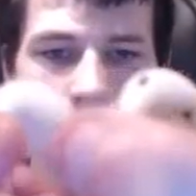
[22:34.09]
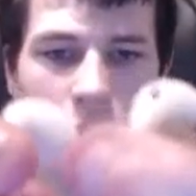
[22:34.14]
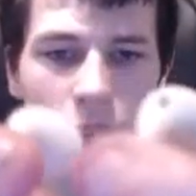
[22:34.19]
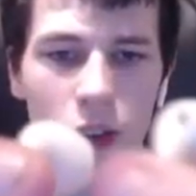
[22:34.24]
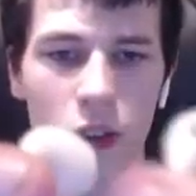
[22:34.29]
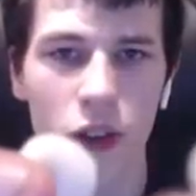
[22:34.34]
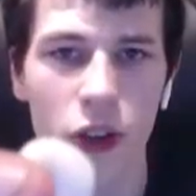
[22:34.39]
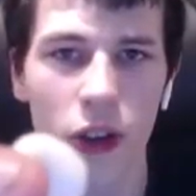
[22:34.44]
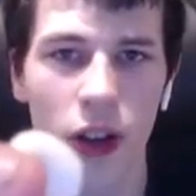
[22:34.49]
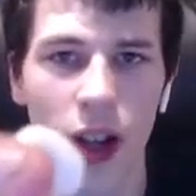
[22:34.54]

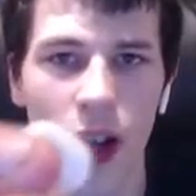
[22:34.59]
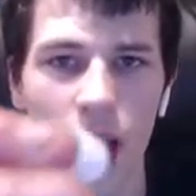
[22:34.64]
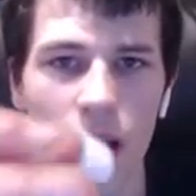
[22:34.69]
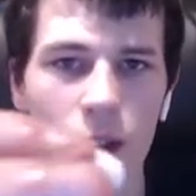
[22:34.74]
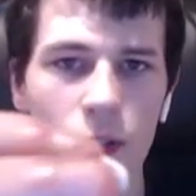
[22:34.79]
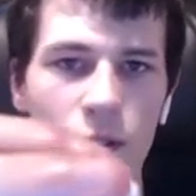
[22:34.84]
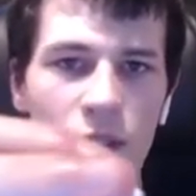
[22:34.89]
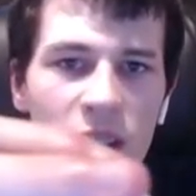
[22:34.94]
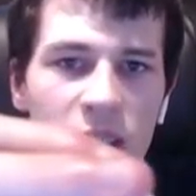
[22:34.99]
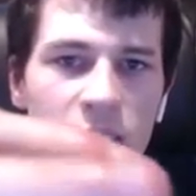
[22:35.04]
So like
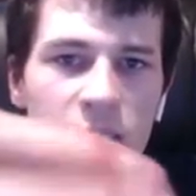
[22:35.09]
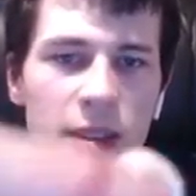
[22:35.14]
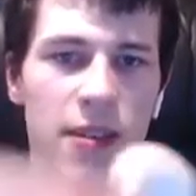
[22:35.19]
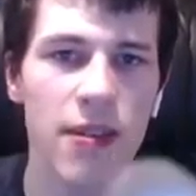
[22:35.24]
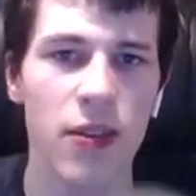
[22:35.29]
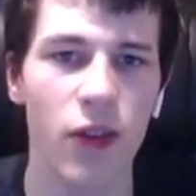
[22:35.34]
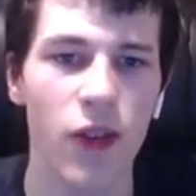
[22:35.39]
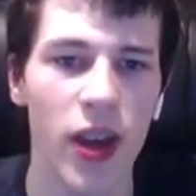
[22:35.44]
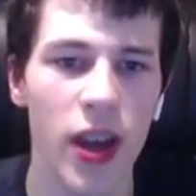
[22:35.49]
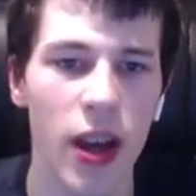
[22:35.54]
this
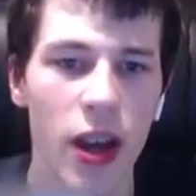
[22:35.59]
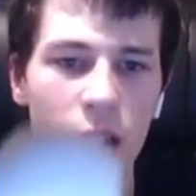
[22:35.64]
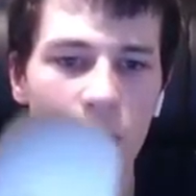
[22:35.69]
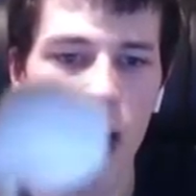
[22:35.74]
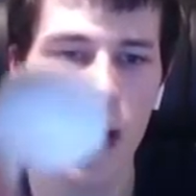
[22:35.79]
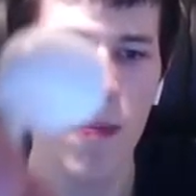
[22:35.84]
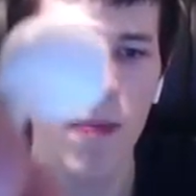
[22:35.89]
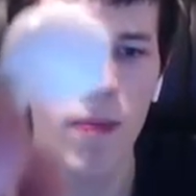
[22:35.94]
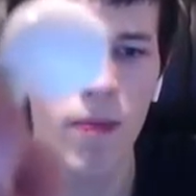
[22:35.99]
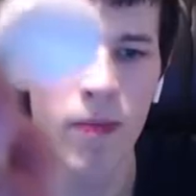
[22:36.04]
is the
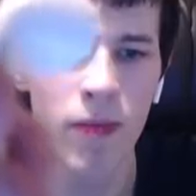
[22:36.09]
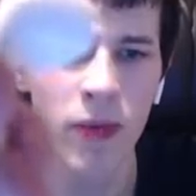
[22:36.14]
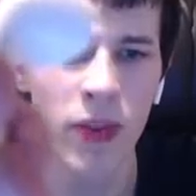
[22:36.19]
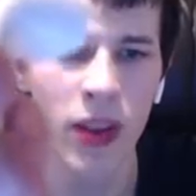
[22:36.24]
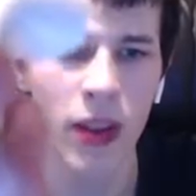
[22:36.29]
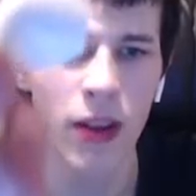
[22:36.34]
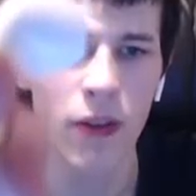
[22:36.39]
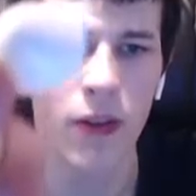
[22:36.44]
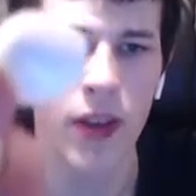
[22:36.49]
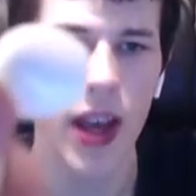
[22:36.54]

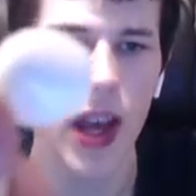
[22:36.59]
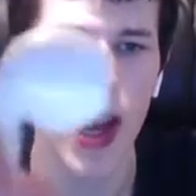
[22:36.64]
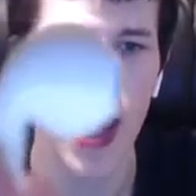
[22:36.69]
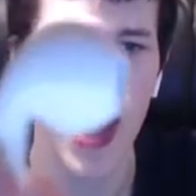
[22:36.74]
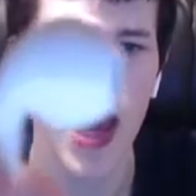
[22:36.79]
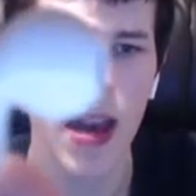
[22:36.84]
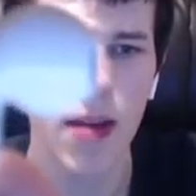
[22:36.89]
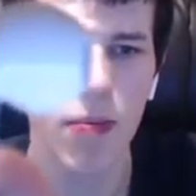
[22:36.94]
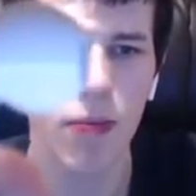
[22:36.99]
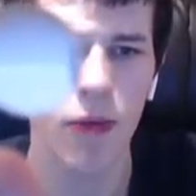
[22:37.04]

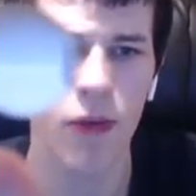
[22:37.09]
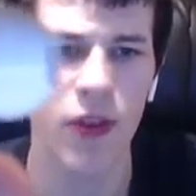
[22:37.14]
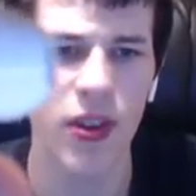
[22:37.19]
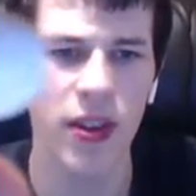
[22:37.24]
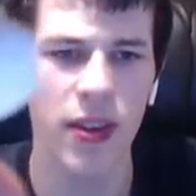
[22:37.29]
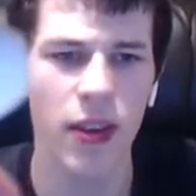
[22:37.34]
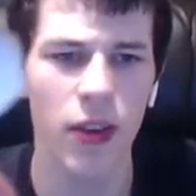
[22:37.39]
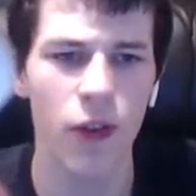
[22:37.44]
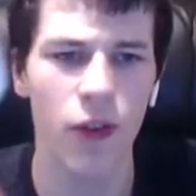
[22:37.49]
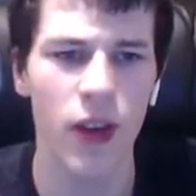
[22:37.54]

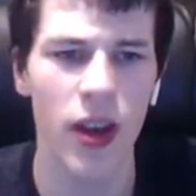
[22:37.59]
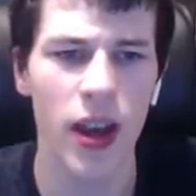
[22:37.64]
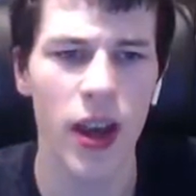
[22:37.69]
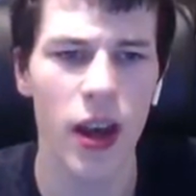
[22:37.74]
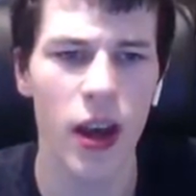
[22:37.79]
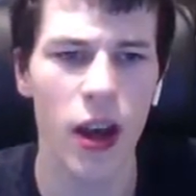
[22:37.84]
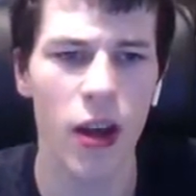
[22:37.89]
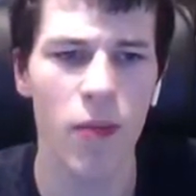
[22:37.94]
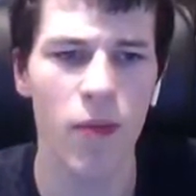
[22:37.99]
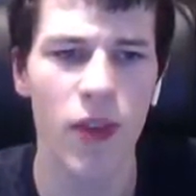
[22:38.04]

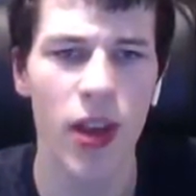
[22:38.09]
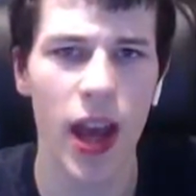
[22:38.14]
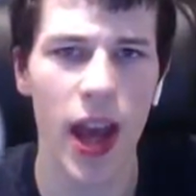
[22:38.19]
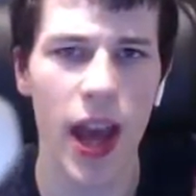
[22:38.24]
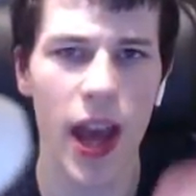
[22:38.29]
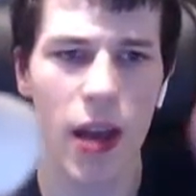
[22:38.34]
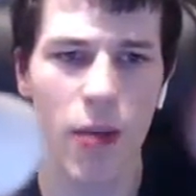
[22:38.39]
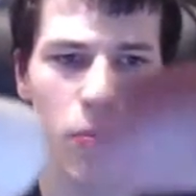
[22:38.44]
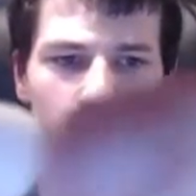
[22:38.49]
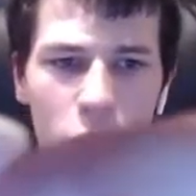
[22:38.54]

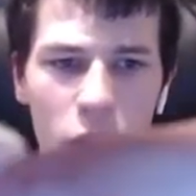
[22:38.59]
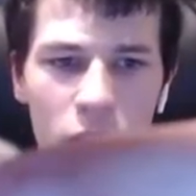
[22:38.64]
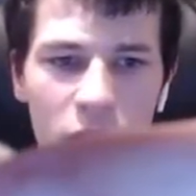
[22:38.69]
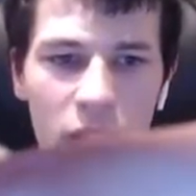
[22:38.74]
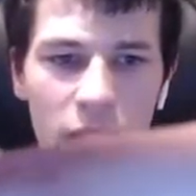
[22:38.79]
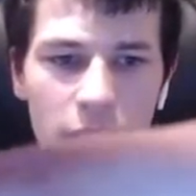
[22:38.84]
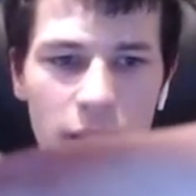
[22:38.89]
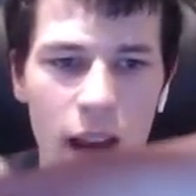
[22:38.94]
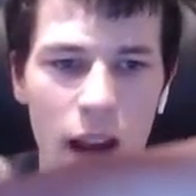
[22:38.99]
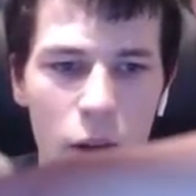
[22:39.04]
AirPod.
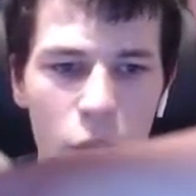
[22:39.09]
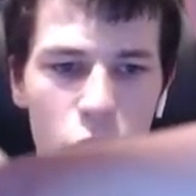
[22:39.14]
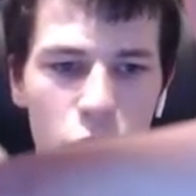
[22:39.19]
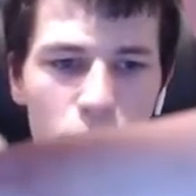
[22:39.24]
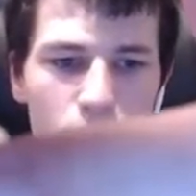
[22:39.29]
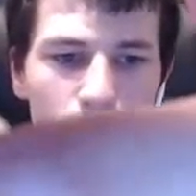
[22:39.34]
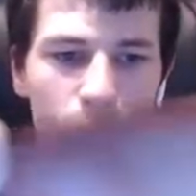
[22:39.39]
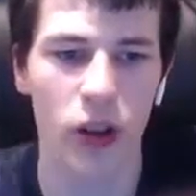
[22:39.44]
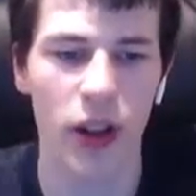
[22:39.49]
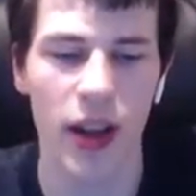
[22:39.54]
That's how
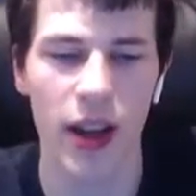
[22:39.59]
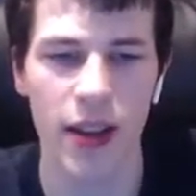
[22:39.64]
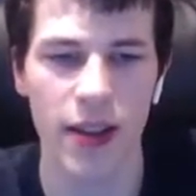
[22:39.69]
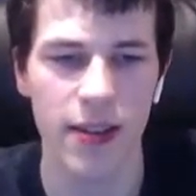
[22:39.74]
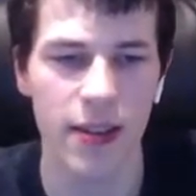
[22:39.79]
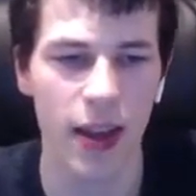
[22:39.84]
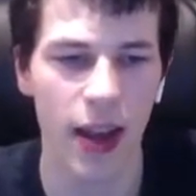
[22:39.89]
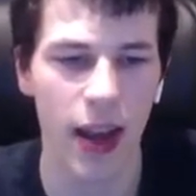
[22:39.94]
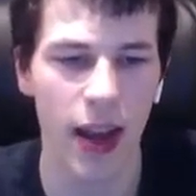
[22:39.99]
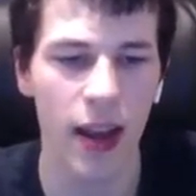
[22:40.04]
small it
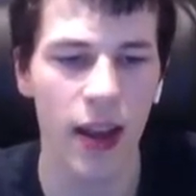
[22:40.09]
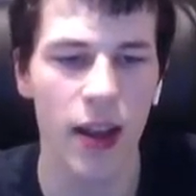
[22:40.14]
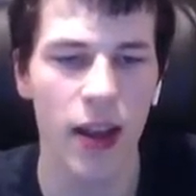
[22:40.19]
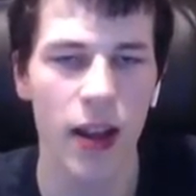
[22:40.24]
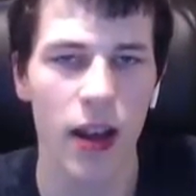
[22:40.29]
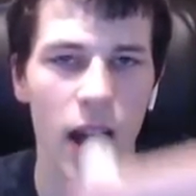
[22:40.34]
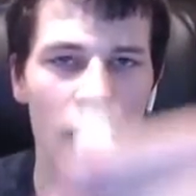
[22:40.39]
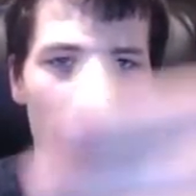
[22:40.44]
is there, and